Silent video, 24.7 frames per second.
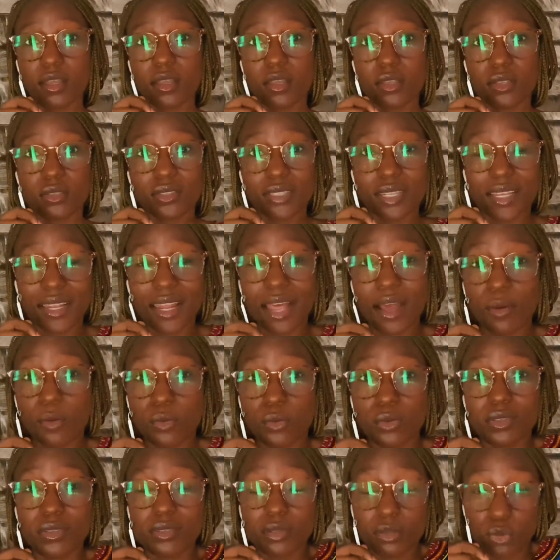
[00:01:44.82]
so that I
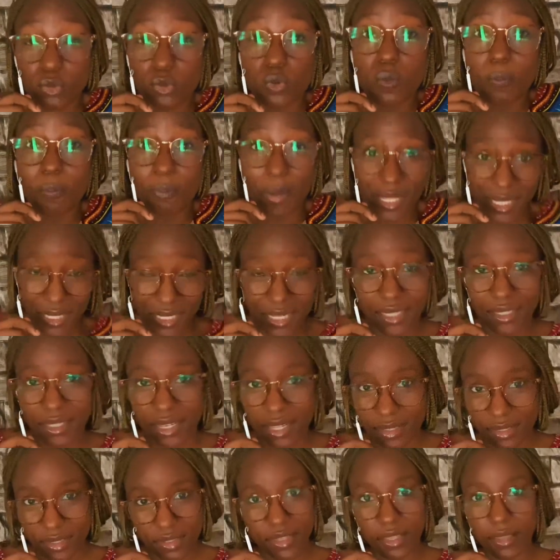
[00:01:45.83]
would do better
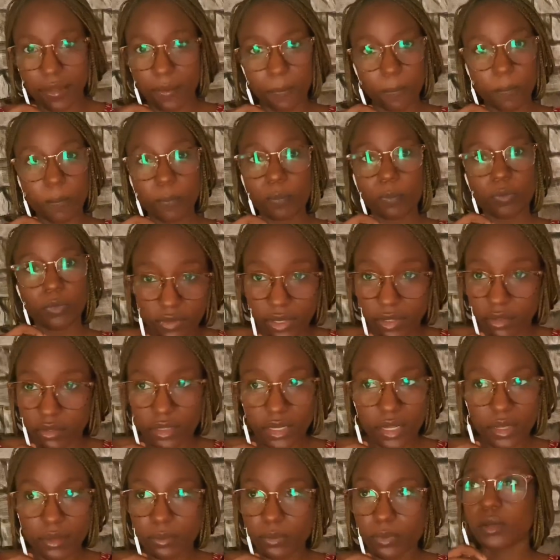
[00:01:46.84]
next time.
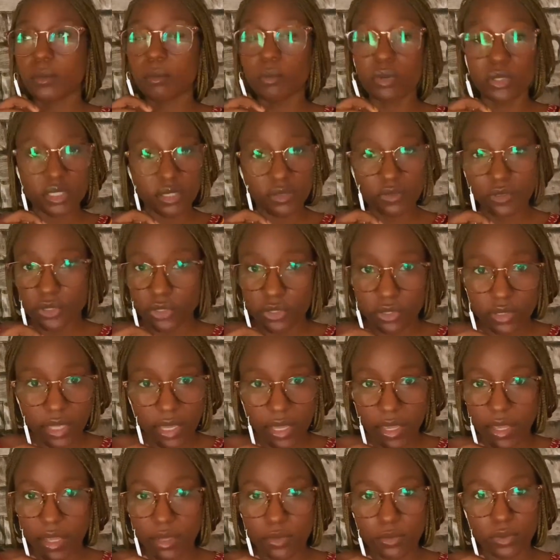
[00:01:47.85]
Another motivation that
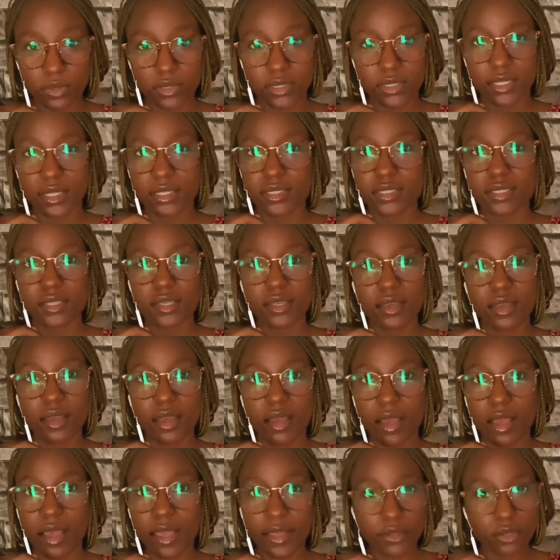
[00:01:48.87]
I had was that
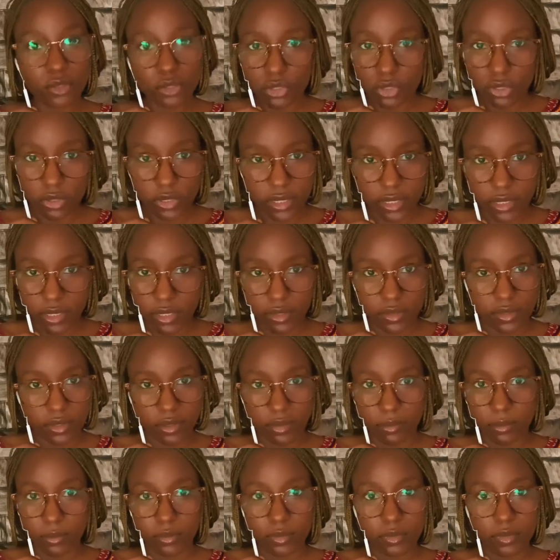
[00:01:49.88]
I don't talk in
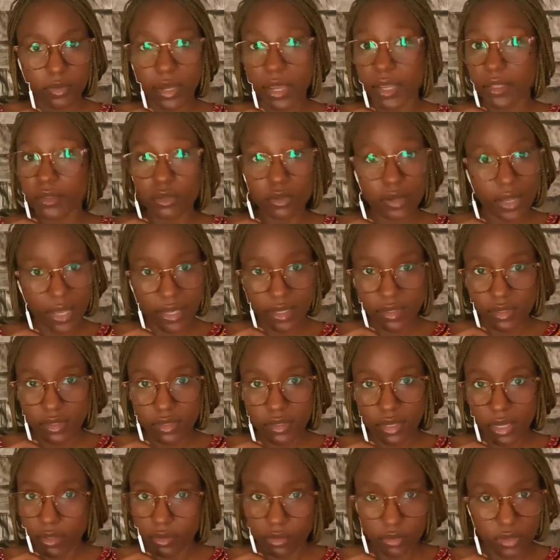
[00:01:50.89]
exam. I don't
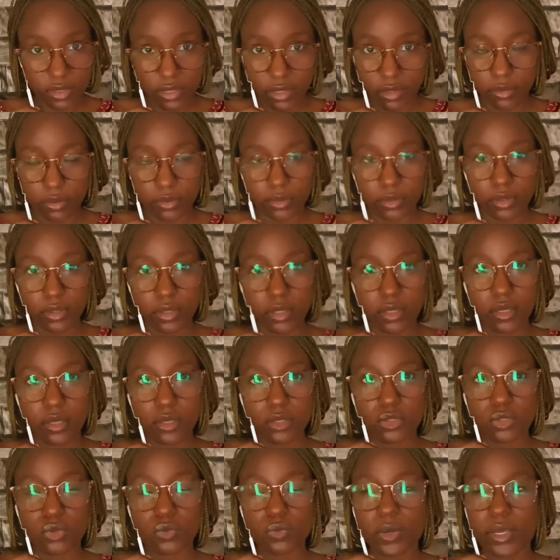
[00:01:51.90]
ask, I don't tell.
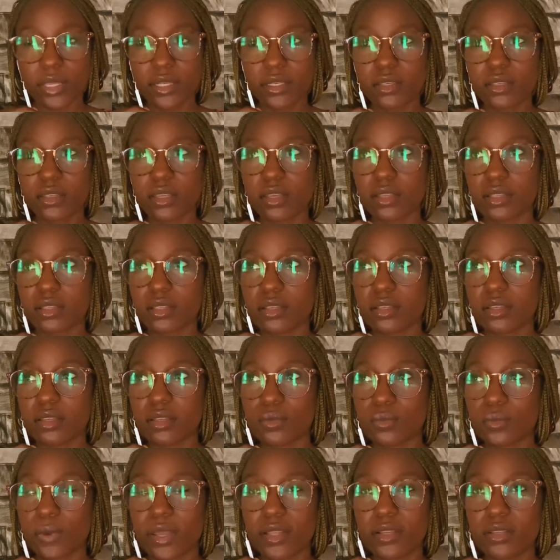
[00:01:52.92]
So
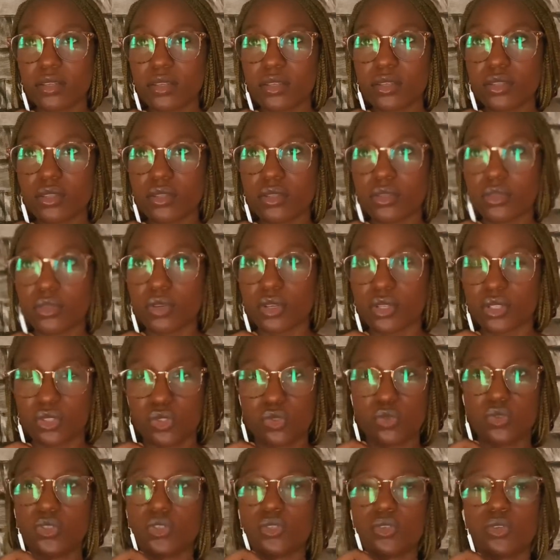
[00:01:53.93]
when you're in a
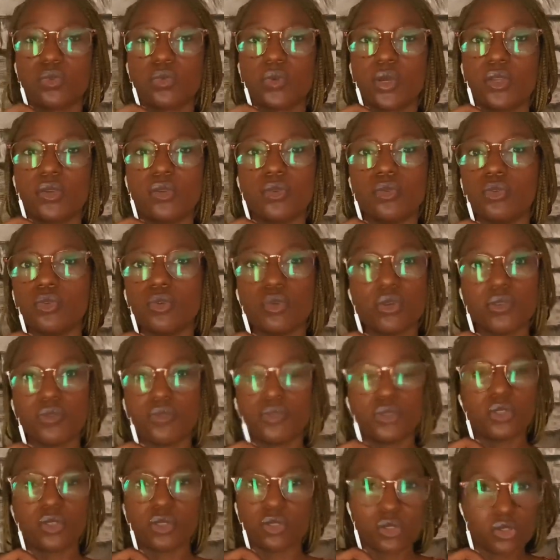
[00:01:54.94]
situation where you know if
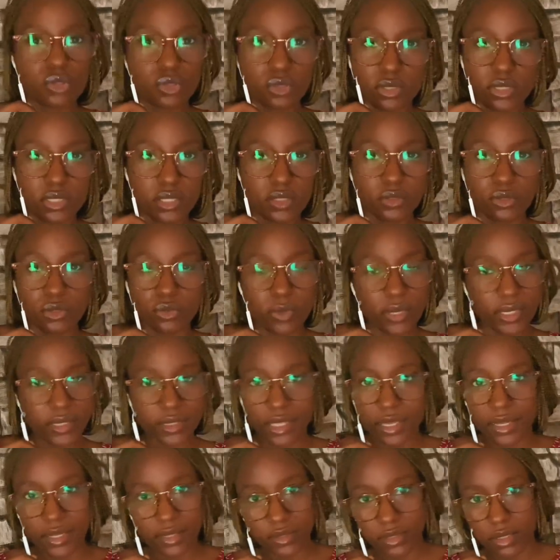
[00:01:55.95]
you don't study, you
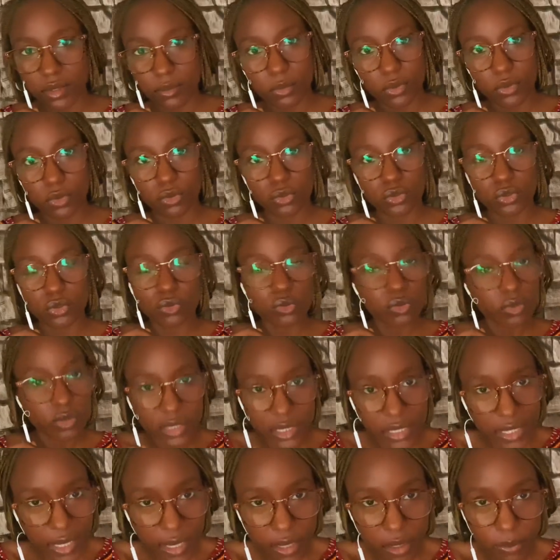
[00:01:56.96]
enter exam hall, the
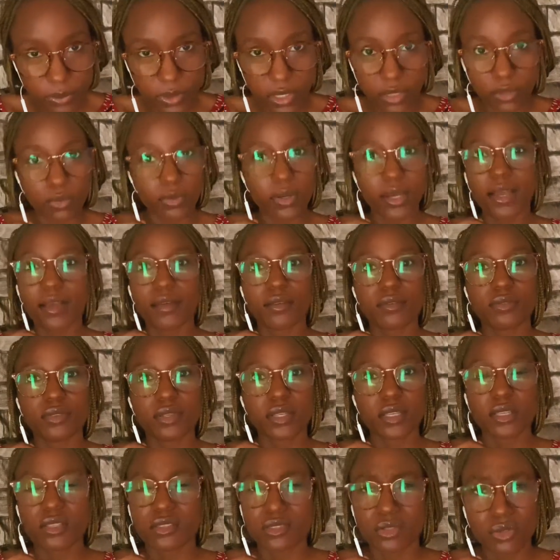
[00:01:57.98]
only help that you have
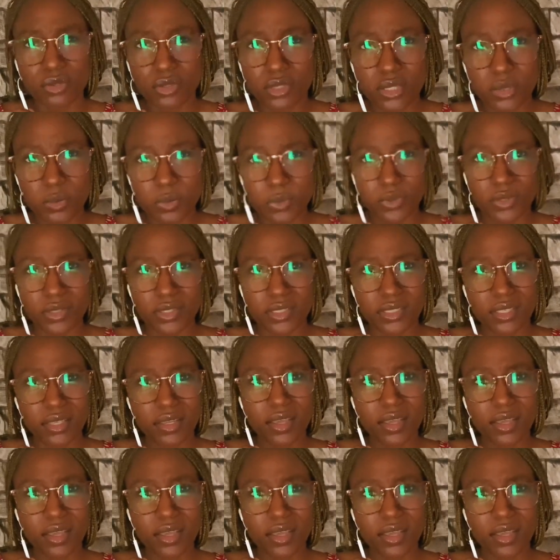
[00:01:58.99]
is the Holy Spirit.